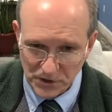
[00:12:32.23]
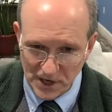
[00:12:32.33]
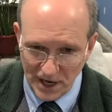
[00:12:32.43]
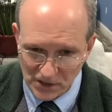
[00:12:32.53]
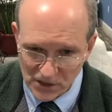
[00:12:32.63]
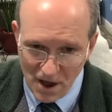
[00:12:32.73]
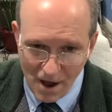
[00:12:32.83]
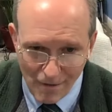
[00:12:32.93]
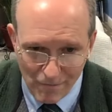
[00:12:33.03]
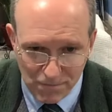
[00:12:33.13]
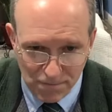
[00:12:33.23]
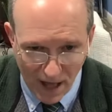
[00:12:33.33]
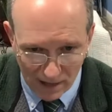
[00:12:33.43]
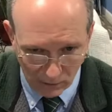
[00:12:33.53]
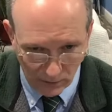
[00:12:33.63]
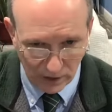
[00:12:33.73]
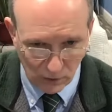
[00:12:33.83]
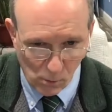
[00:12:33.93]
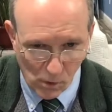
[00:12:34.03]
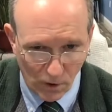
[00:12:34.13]
saints following
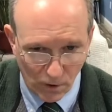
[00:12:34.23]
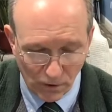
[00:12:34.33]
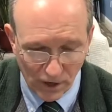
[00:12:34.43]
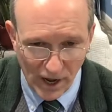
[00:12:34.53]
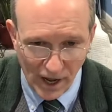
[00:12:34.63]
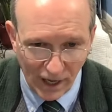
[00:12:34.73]
the Word